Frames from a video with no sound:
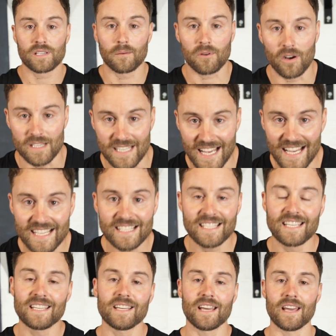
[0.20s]
up guys, AT
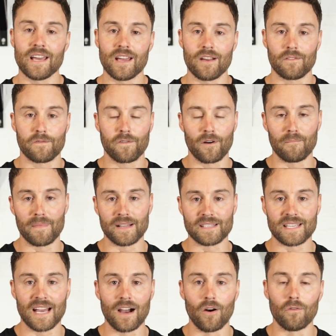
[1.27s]
here from
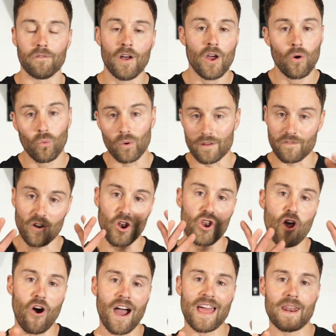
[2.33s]
Men's Health with
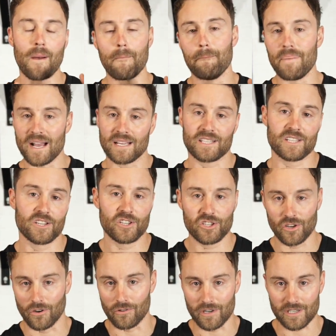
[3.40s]
9 best
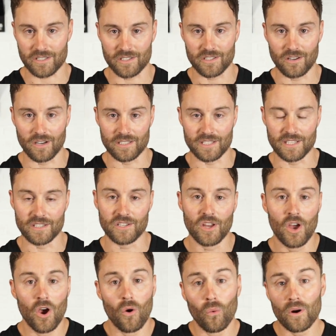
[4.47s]
shoulder exercises.
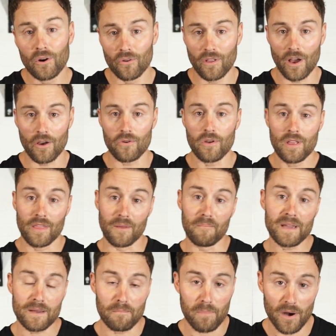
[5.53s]
We all know the
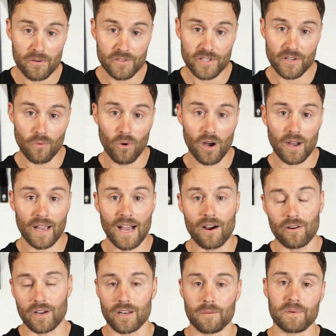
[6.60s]
meat and bones of your workout
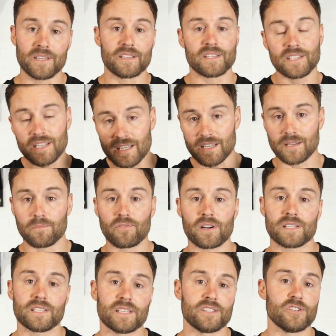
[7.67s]
are going to be your seated
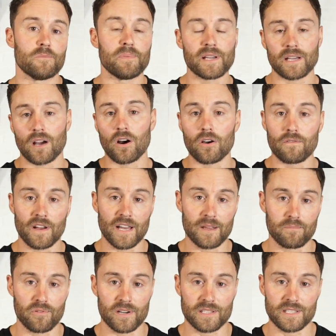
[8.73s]
presses, your big
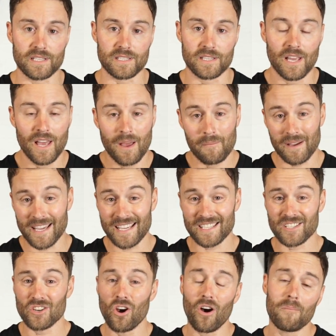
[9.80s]
overhead presses, but
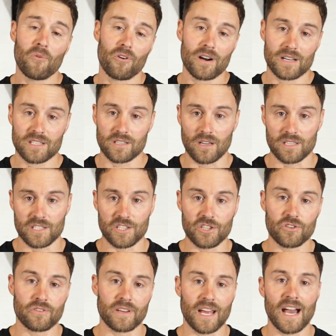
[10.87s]
here's 9 more exercises
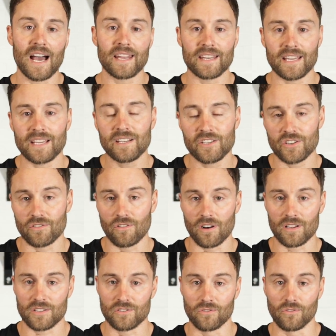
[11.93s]
you can add into your
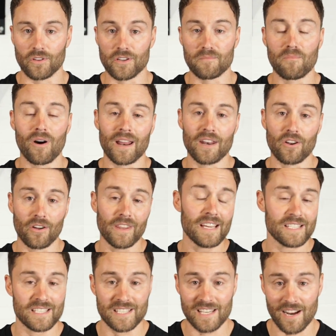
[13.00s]
arsenal that you might not
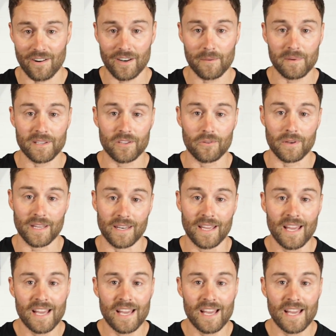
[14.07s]
necessarily be doing